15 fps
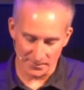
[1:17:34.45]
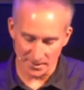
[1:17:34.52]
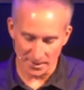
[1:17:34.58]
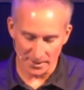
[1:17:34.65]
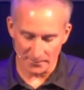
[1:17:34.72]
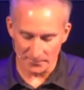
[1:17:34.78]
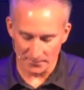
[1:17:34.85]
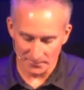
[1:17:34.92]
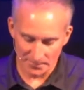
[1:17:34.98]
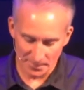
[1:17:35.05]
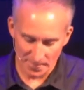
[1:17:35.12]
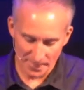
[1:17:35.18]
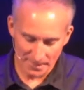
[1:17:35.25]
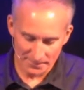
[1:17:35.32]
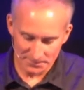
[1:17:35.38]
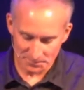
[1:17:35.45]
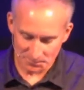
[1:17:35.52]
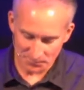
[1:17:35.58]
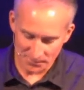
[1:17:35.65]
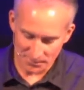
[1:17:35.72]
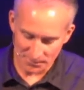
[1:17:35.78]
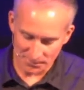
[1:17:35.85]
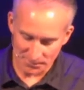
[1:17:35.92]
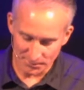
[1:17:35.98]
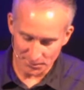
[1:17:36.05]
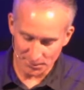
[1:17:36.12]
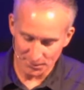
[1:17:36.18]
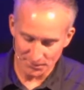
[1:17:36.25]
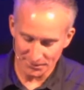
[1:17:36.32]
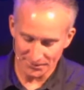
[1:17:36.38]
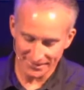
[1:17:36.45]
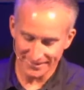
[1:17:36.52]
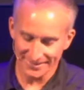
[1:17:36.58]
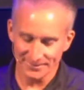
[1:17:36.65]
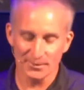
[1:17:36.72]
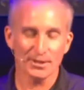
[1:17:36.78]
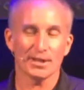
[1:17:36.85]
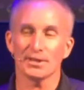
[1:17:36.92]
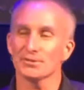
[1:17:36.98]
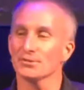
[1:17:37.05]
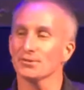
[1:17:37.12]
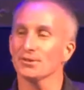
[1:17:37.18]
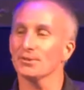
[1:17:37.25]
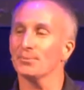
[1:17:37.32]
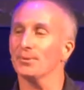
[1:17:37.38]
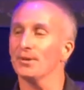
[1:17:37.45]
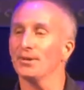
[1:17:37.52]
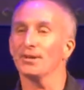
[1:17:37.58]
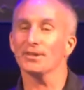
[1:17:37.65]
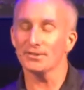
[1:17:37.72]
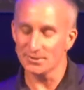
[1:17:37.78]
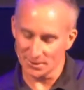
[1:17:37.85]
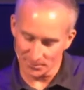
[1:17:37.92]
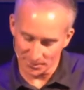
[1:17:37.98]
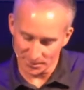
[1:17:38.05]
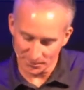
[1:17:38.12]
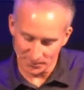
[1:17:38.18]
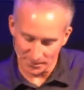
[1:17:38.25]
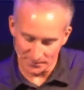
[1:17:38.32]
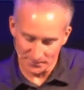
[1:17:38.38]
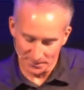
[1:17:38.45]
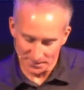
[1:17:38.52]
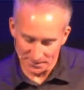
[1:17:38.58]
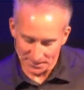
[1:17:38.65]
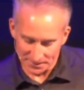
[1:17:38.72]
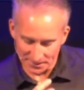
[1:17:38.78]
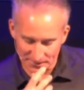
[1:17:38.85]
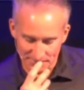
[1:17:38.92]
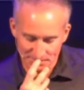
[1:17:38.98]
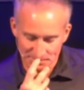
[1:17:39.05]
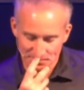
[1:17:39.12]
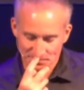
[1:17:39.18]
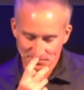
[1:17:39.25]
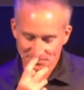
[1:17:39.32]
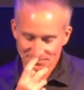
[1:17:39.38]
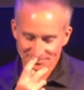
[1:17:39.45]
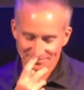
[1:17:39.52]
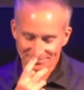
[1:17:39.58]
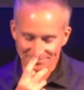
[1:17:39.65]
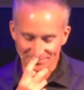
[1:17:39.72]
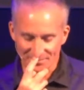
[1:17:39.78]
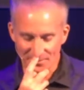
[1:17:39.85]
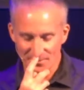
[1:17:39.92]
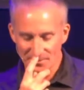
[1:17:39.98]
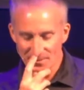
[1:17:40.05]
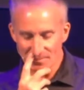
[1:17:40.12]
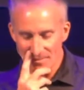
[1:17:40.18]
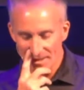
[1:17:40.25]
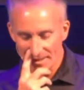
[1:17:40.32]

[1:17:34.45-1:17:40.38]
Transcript: Um, who knows? Vacation on the brain. I can say what I want. Uh, all right.